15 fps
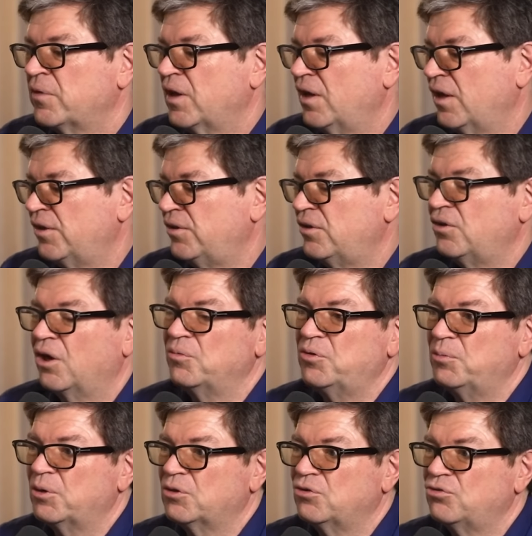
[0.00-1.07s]
And in
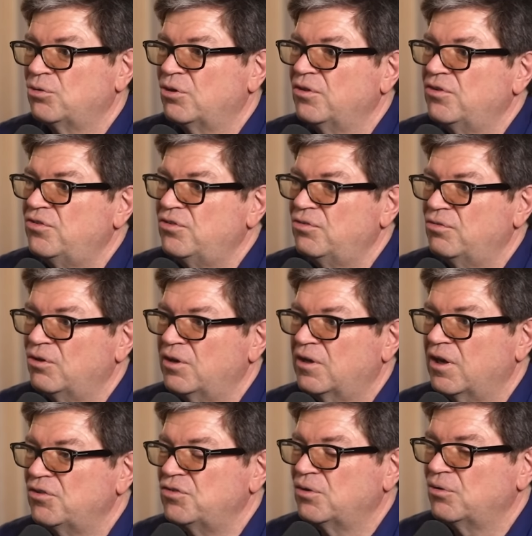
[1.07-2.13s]
optimal control, this is a very
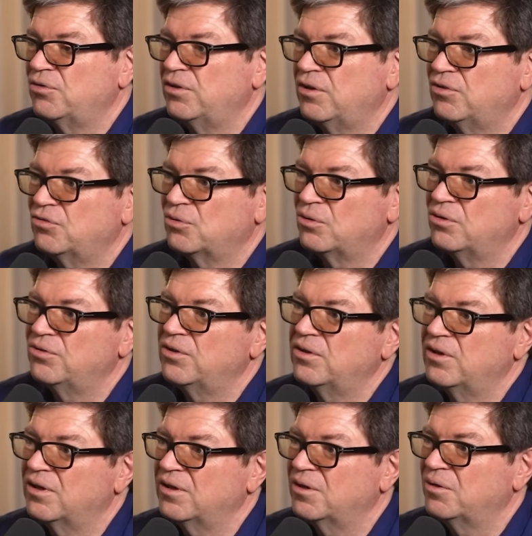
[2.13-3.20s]
classical thing. It's called
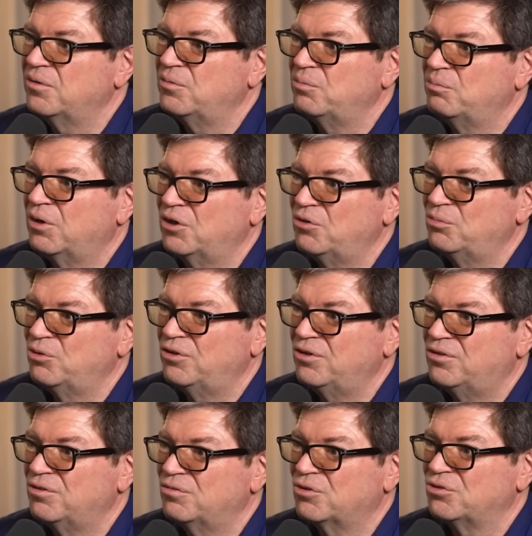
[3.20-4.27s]
uh, model
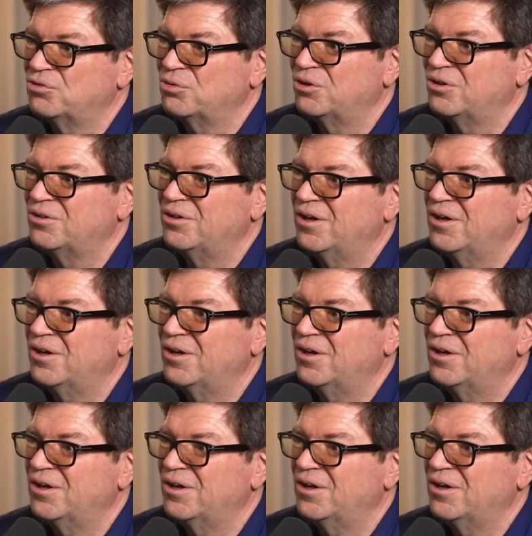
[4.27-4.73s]
predictive control.